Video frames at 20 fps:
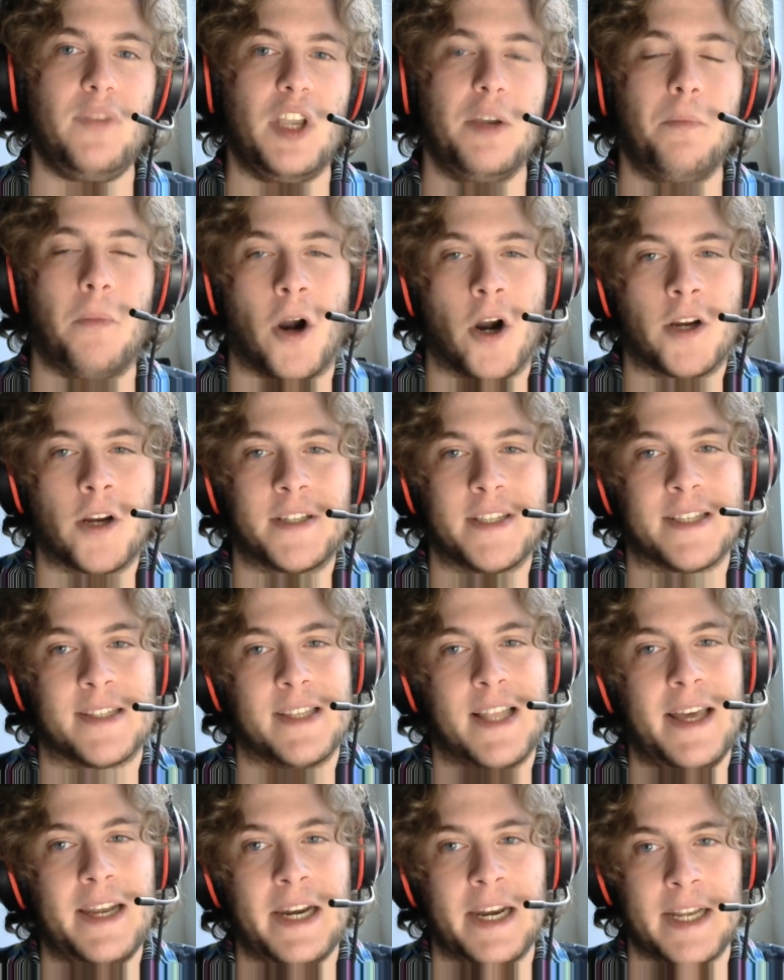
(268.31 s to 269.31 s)

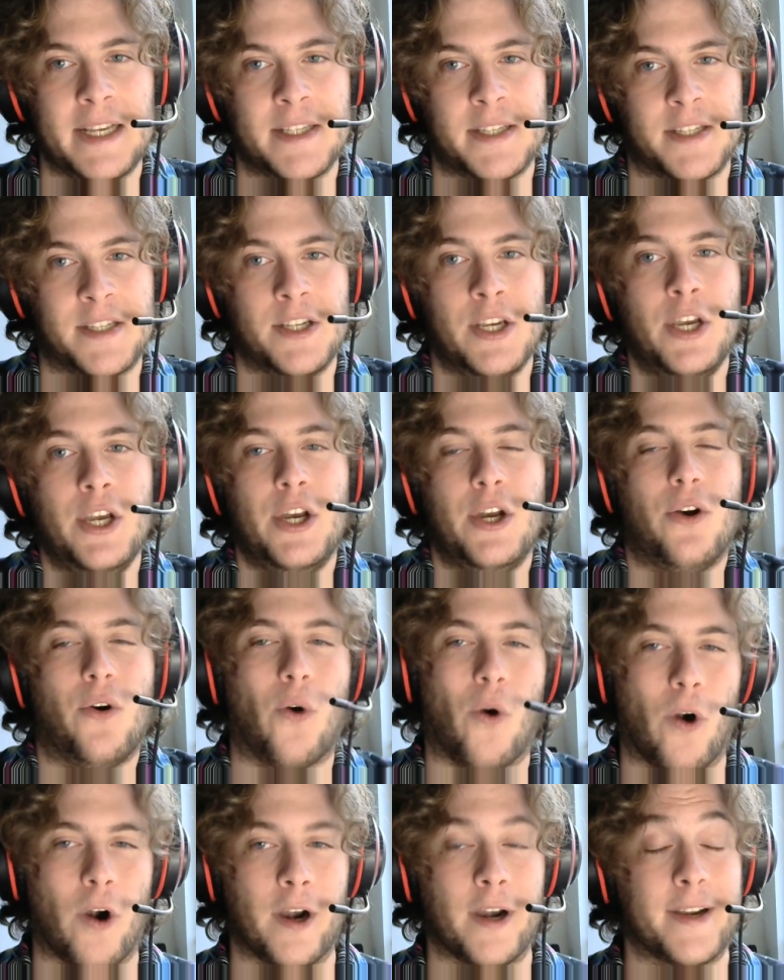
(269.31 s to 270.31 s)
Marxist-Leninists,
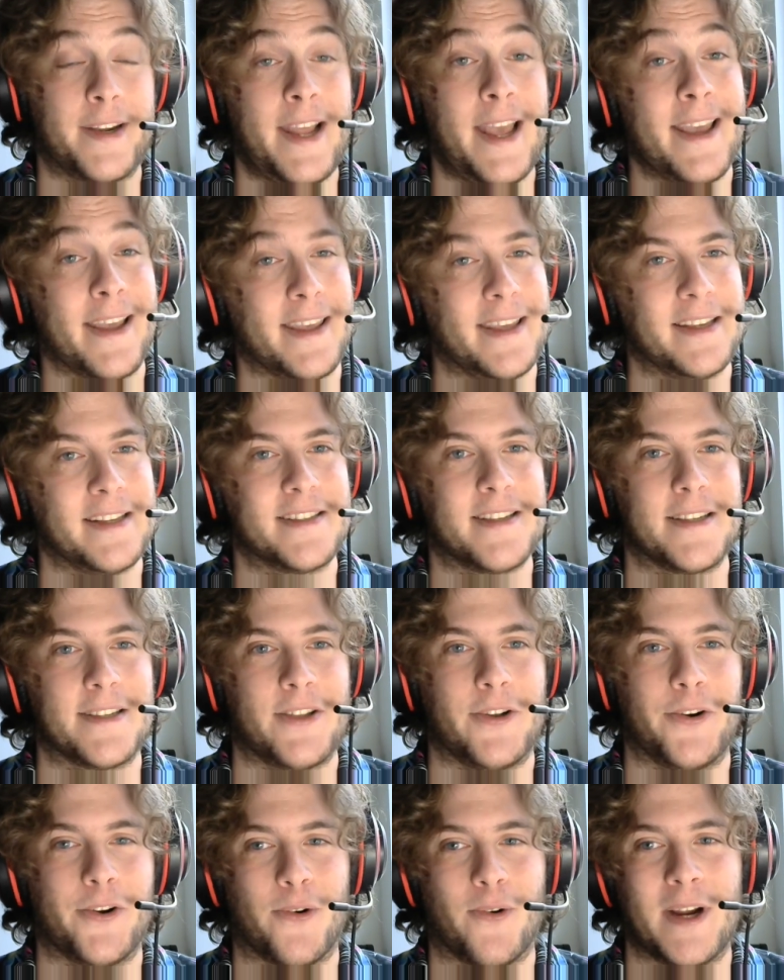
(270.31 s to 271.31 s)
or tankies as
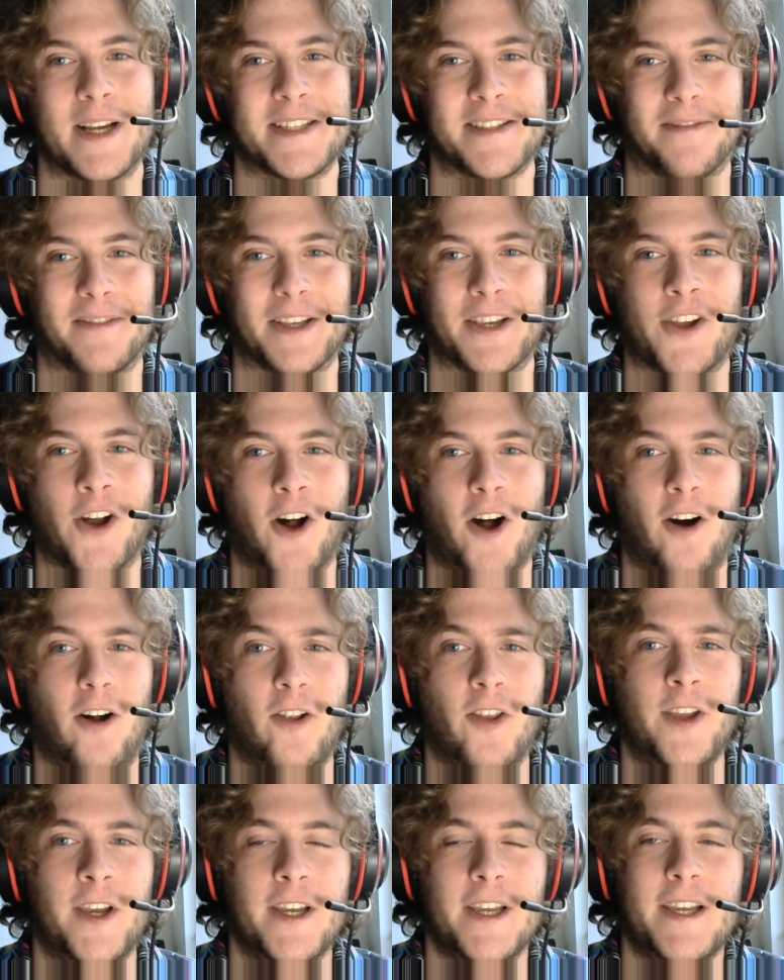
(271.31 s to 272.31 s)
they're derisively
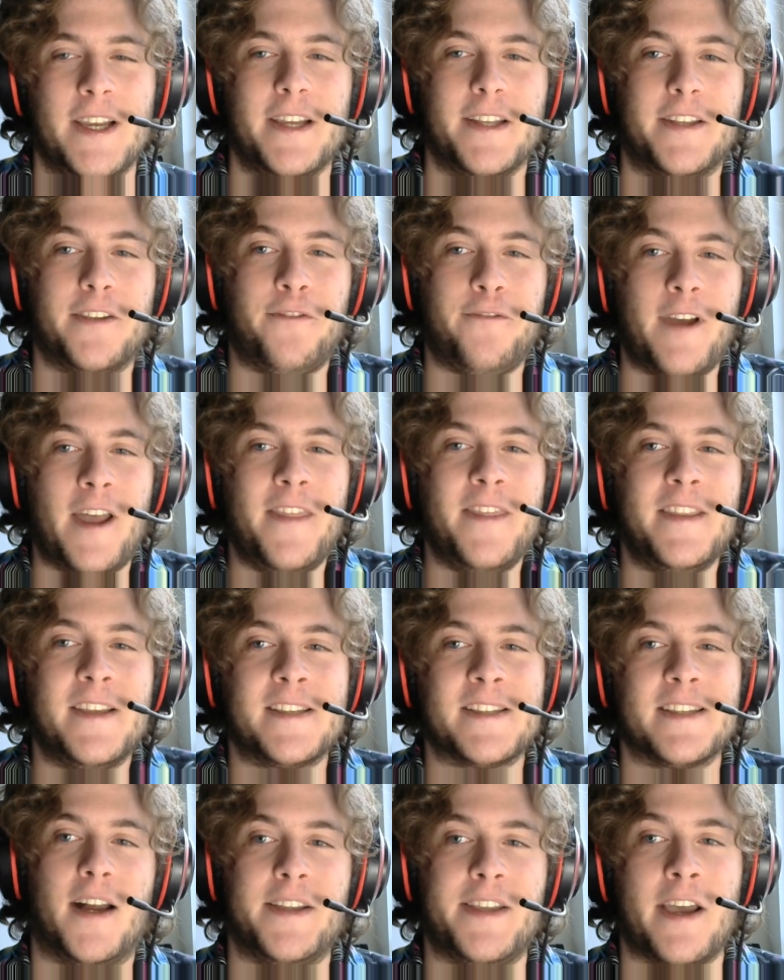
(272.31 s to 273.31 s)
called, defend
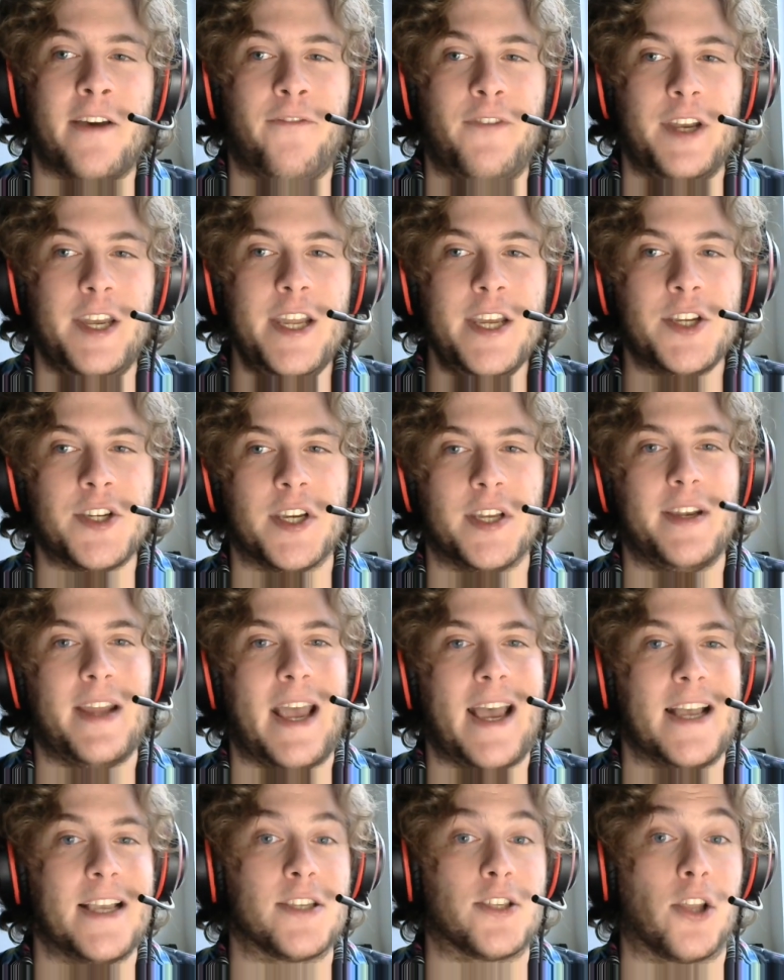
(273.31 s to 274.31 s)
this definition
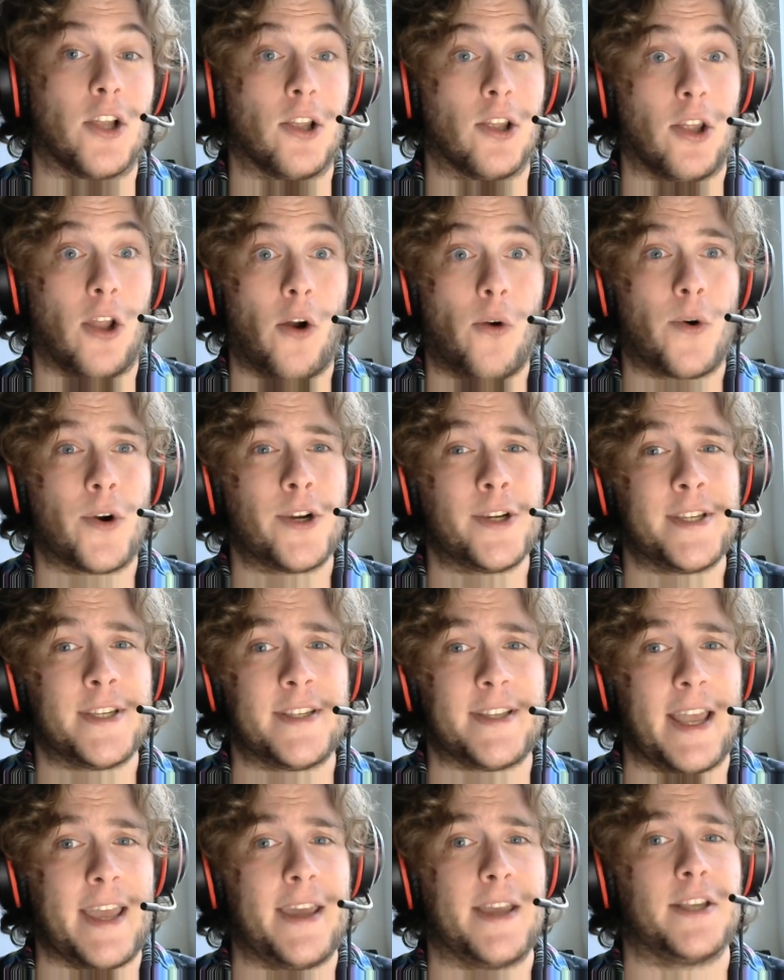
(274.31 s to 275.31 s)
as the lower
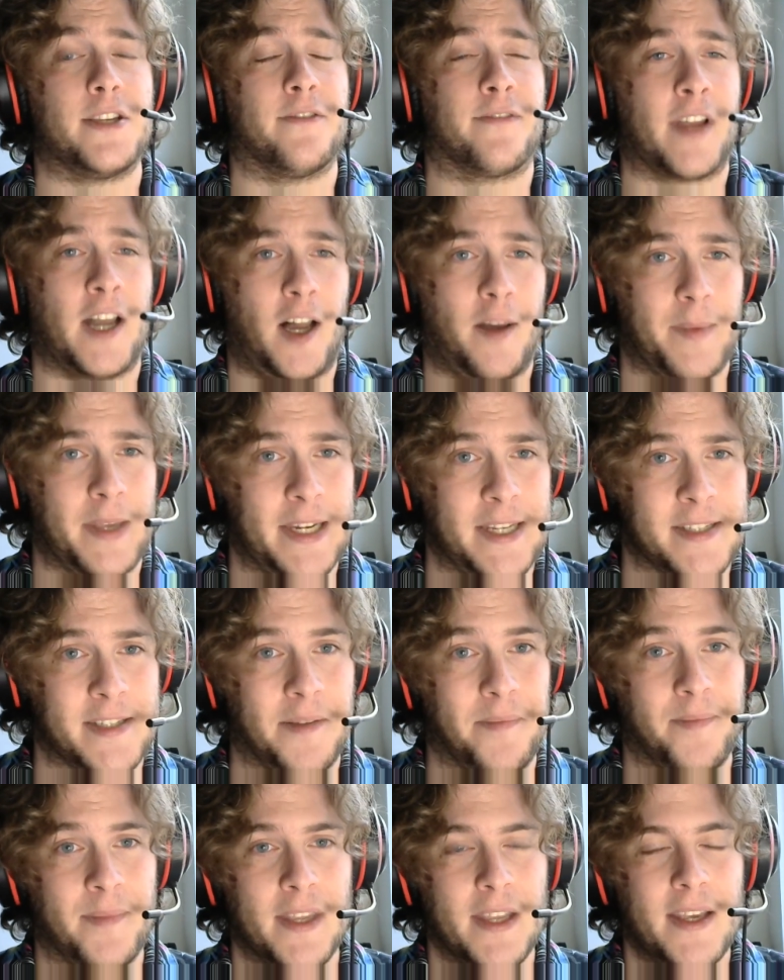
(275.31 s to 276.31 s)
stage of communism.